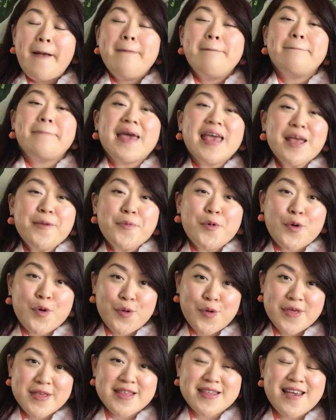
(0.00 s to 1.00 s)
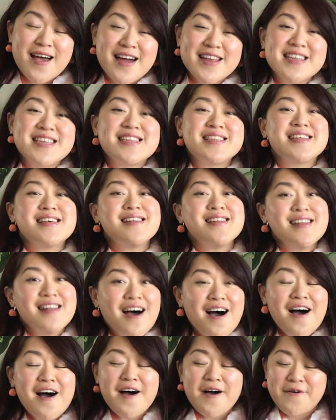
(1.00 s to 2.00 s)
Mabel started to
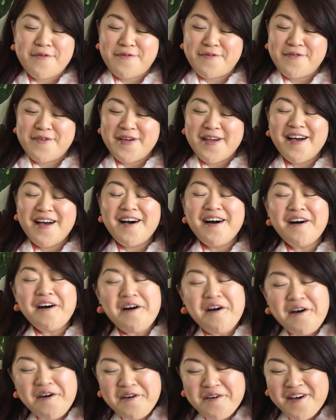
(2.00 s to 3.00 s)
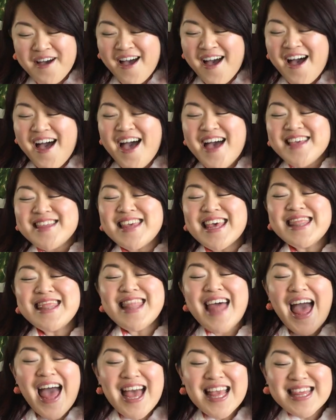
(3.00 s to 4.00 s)
laugh. "Oh, so
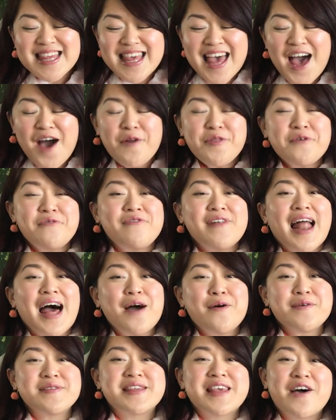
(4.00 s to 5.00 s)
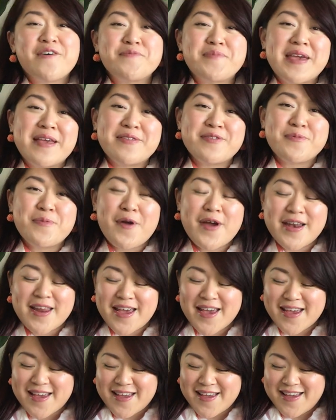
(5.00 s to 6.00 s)
that's how the flowers have been
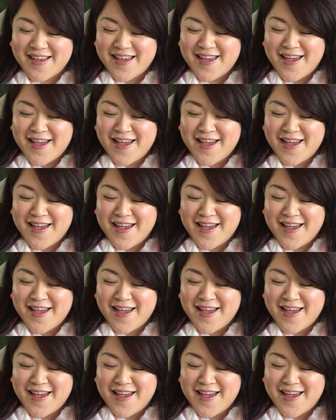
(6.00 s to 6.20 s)
spreading."